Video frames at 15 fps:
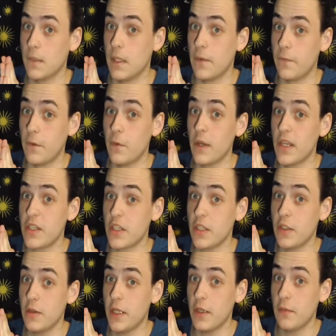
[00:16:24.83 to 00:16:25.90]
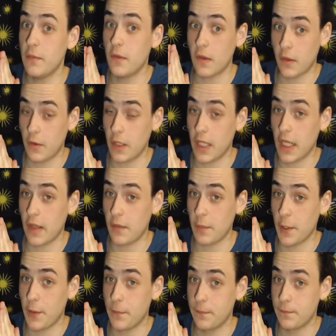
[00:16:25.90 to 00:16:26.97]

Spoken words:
If New Age can do it, so can Hasbro.